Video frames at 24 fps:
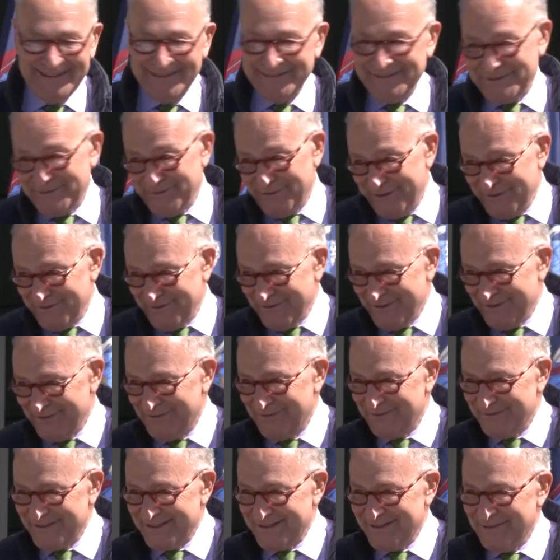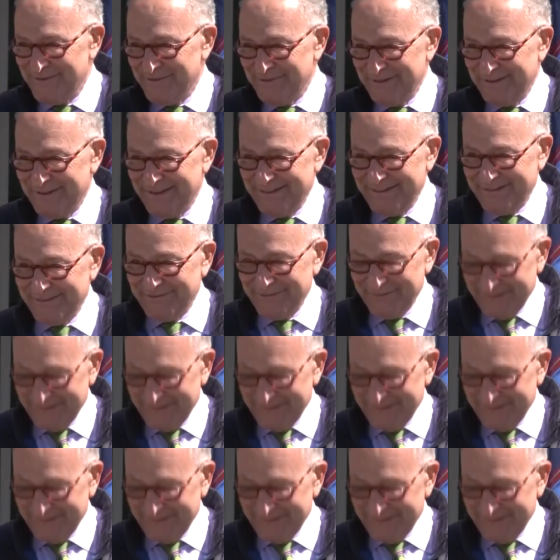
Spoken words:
was wondering what was going on over